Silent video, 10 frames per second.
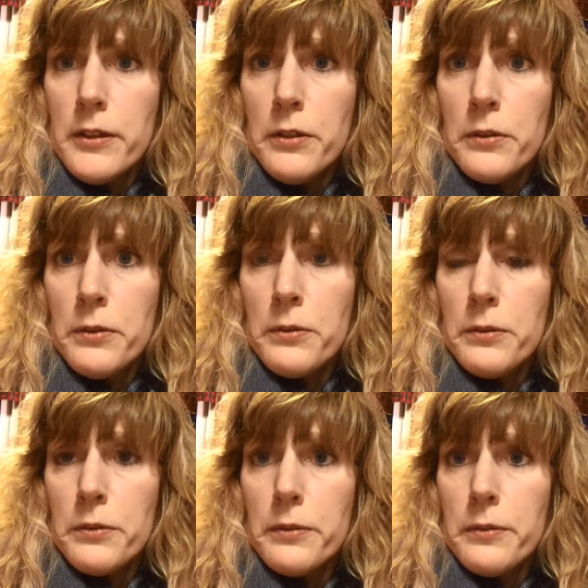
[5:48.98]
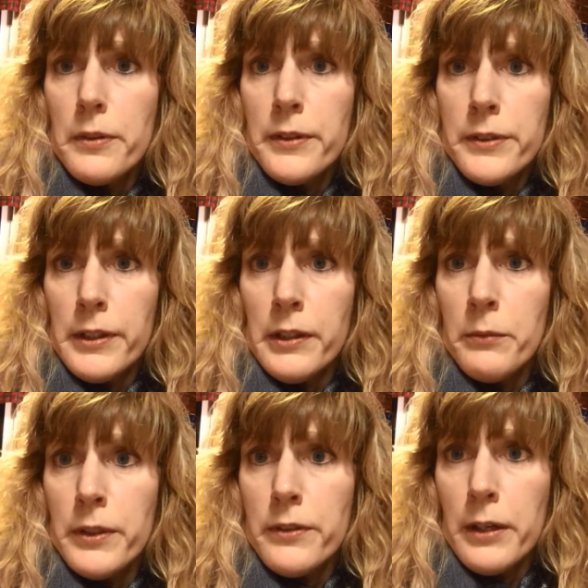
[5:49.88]
who are
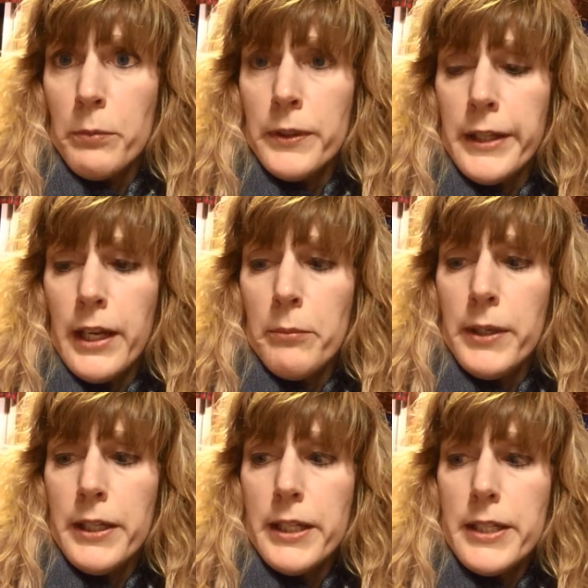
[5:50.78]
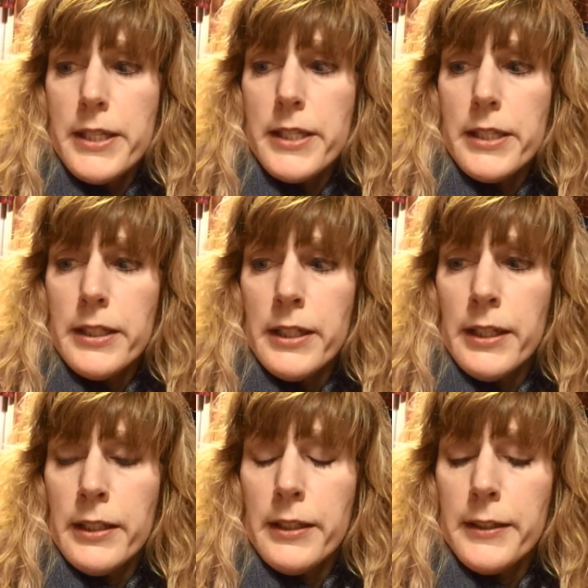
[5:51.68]
dealing with type 1 diabetes.
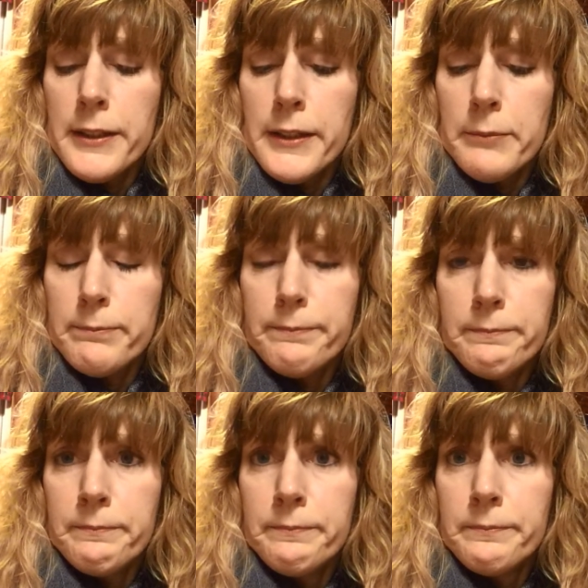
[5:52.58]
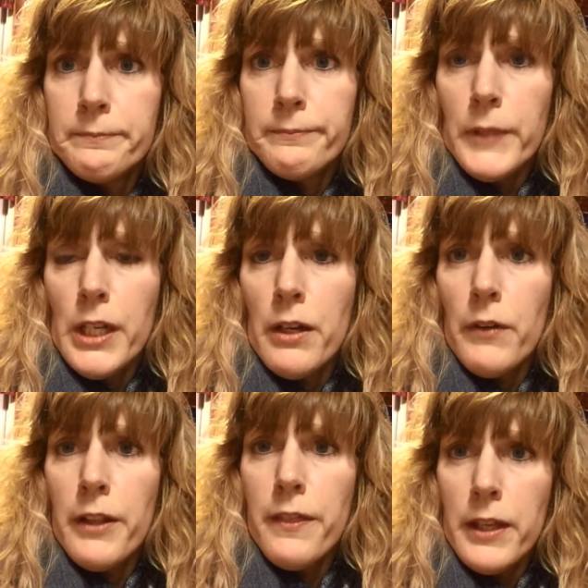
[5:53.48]
And, you know,
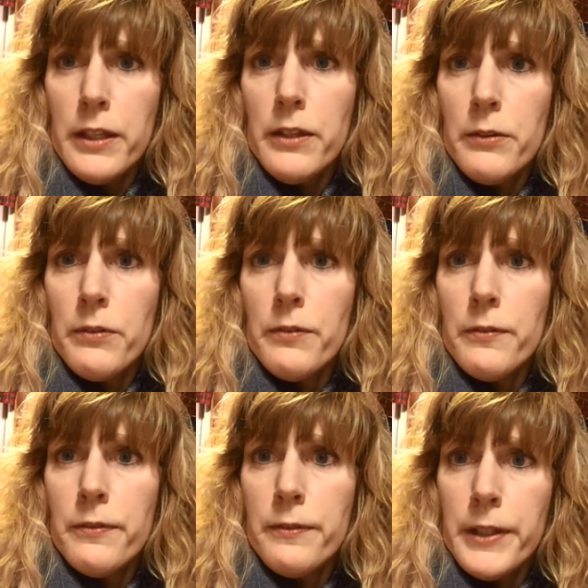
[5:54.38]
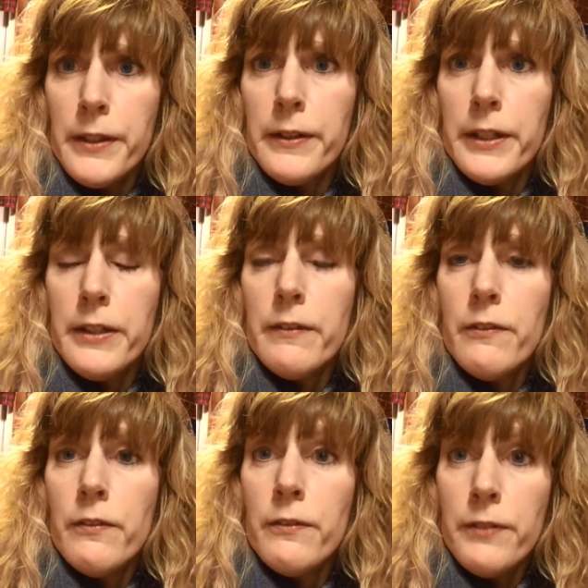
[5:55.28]
I thank you very,
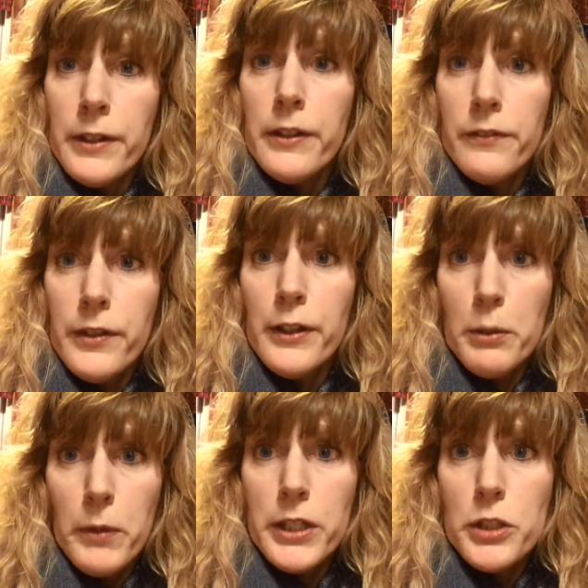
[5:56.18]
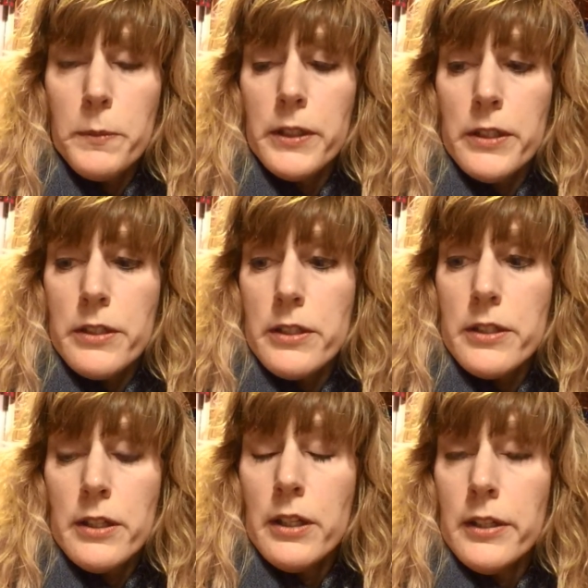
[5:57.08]
very, very much,
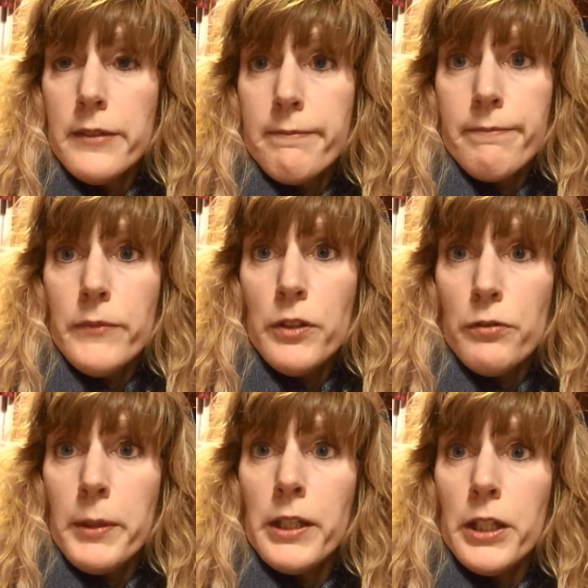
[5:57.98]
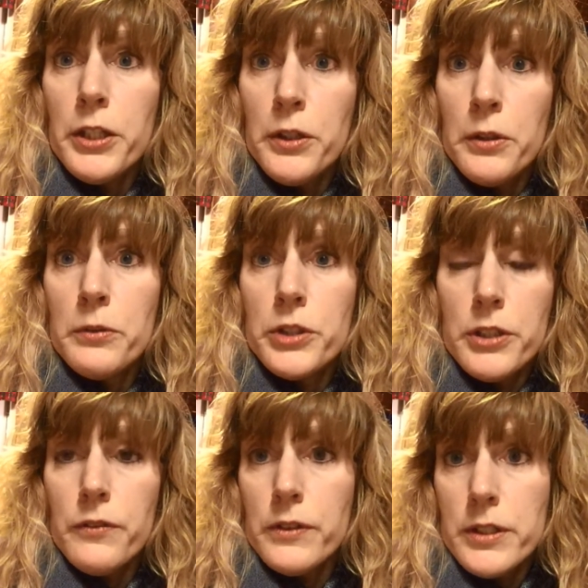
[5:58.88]
because you've made a huge
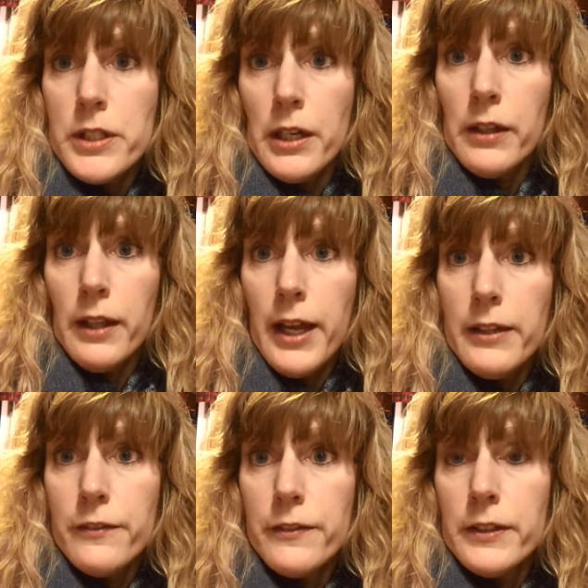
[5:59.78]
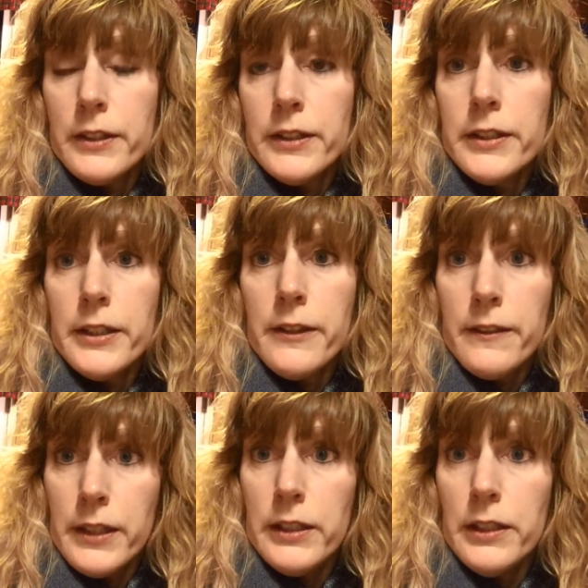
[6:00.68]
difference in our life. And
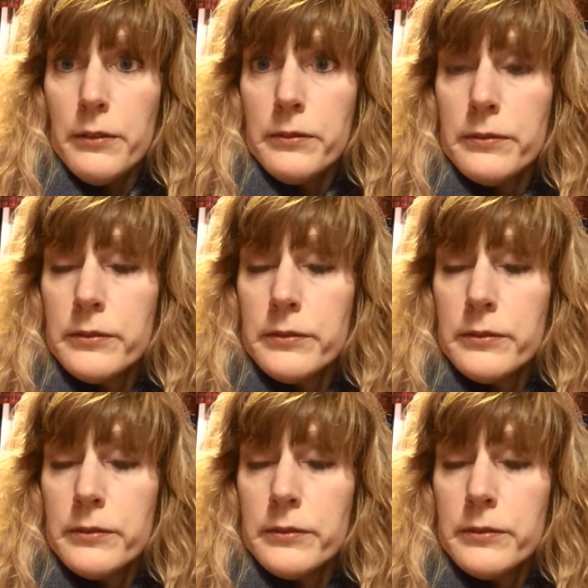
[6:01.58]
thank you.